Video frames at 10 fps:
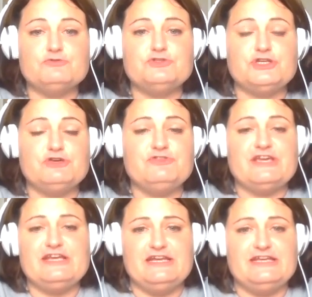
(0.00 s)
do you
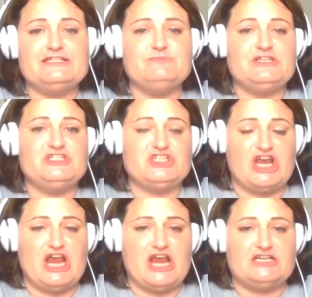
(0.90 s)
think need to be
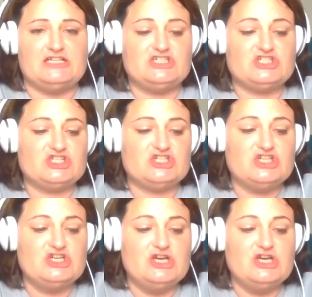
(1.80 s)
changed